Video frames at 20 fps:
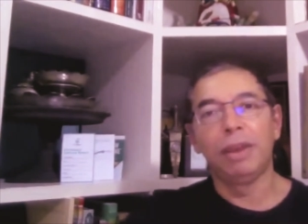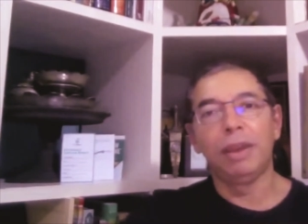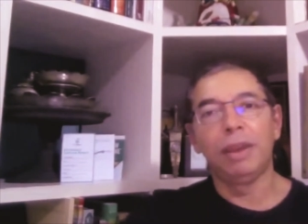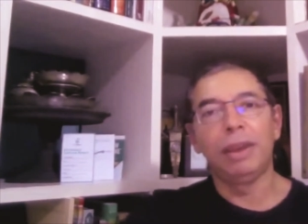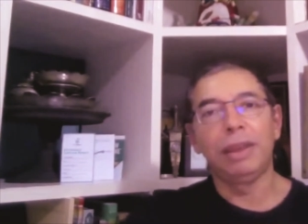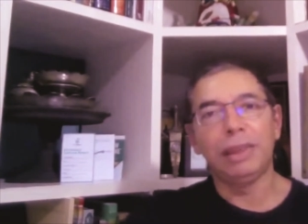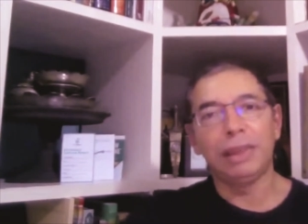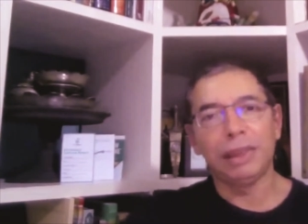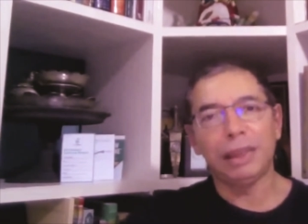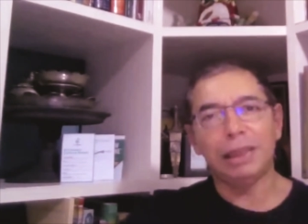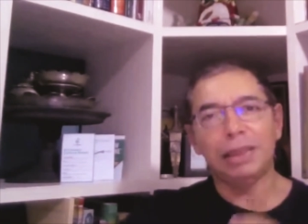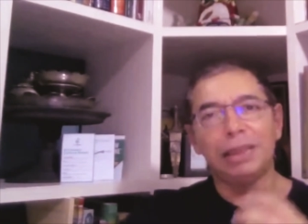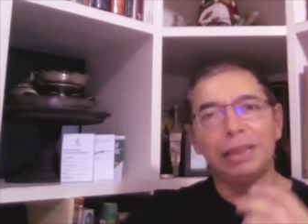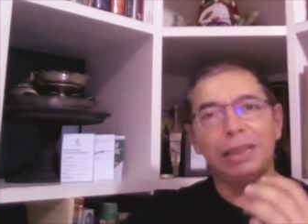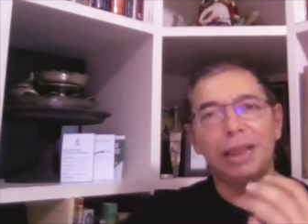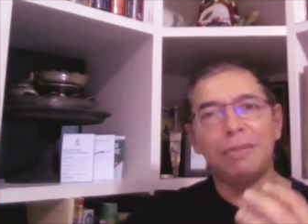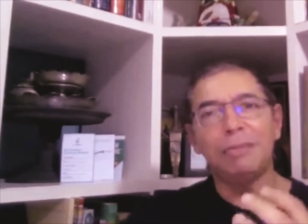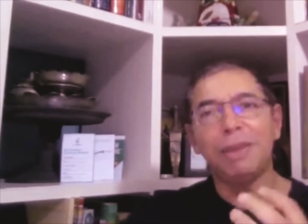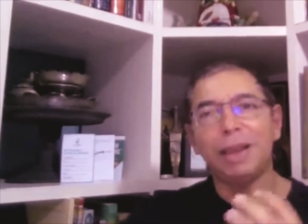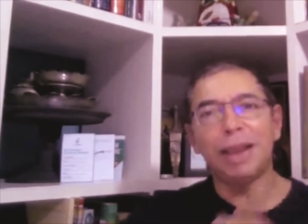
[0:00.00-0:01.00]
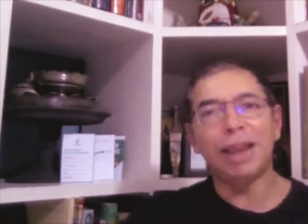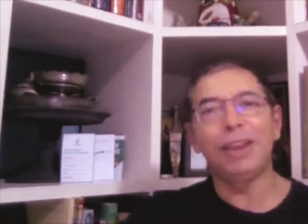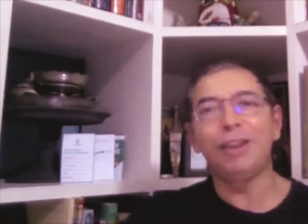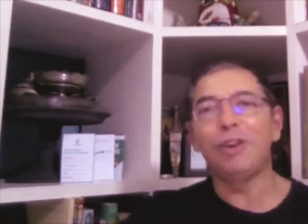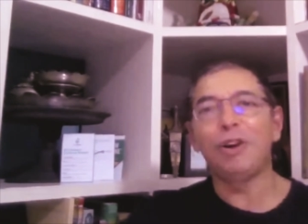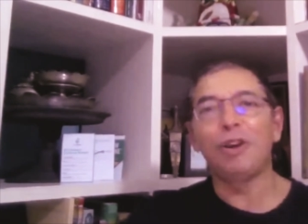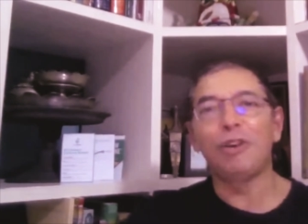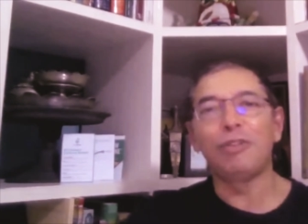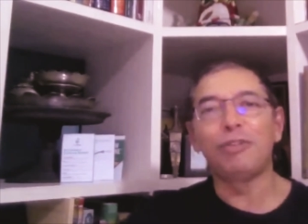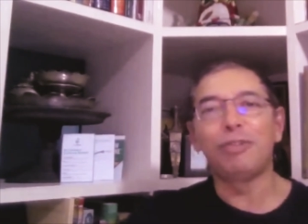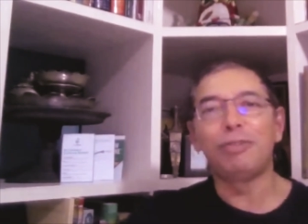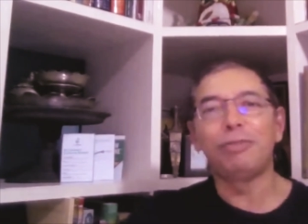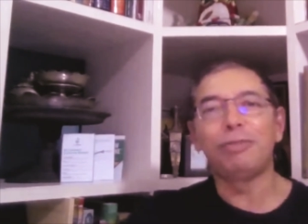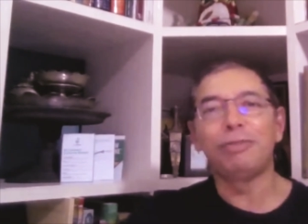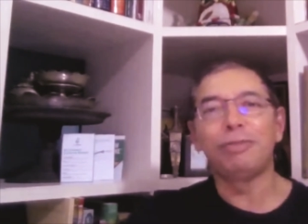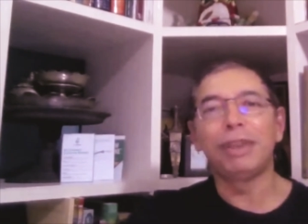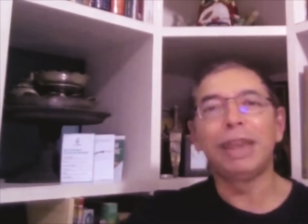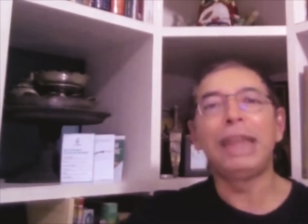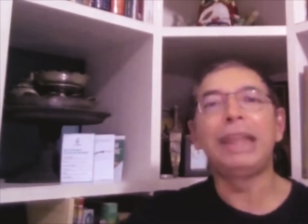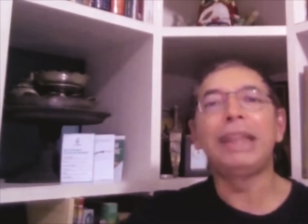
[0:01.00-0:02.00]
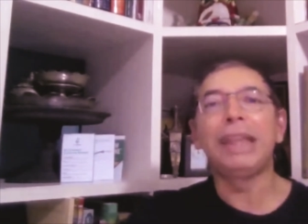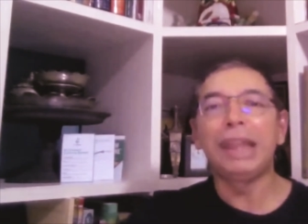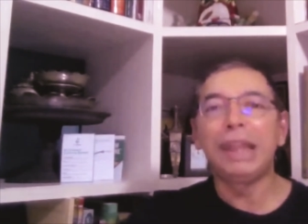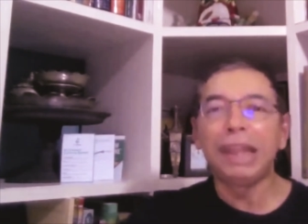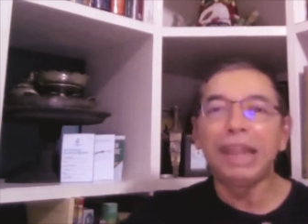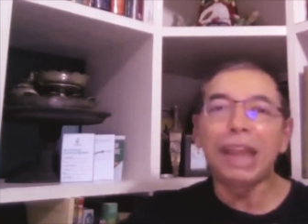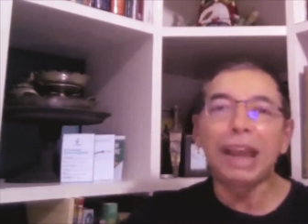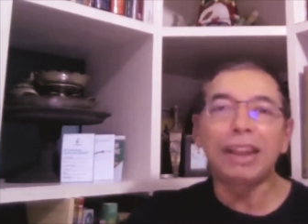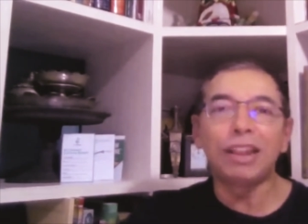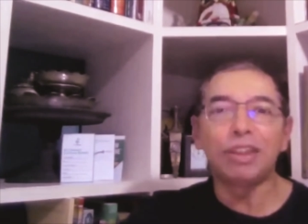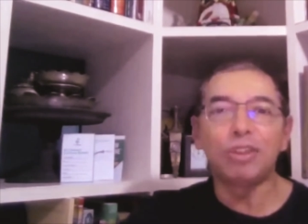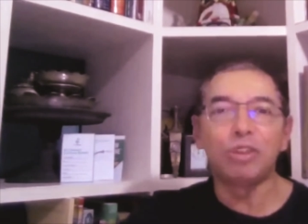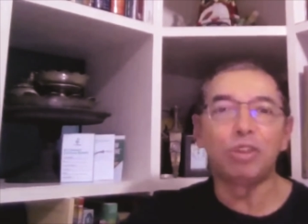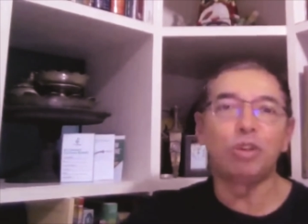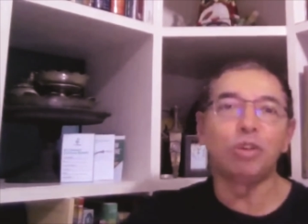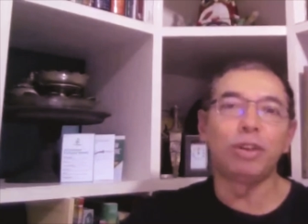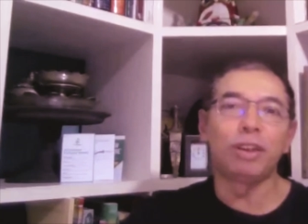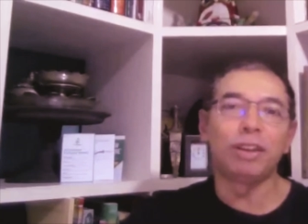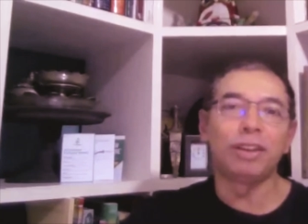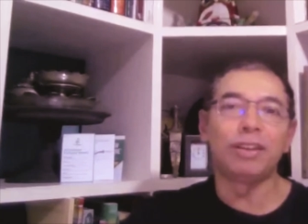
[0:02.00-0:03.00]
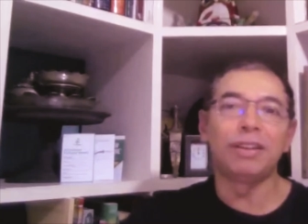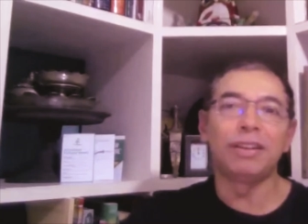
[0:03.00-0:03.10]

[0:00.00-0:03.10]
is some kind of in Indiana Jones.